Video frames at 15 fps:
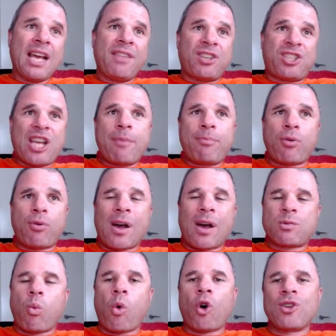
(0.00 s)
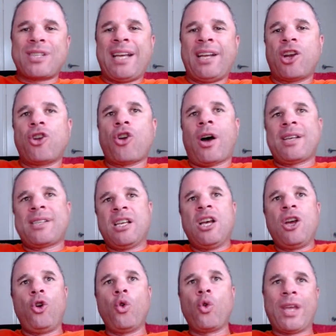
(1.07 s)
the share price was in a nice
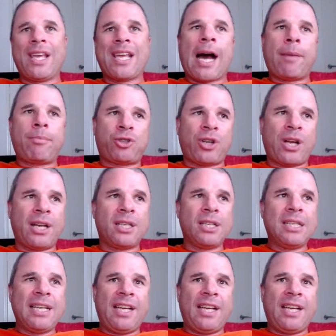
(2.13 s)
looking uptrend.